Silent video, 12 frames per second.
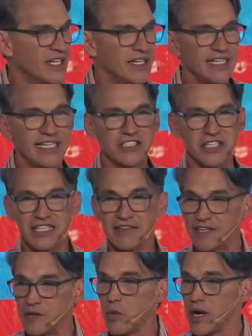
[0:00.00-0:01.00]
Each and
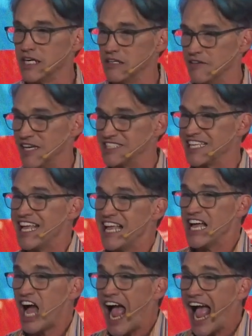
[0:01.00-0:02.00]
every one of us
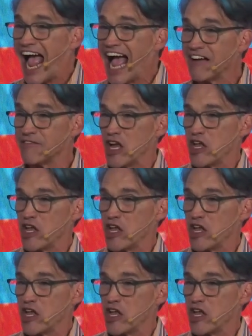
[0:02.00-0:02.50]
have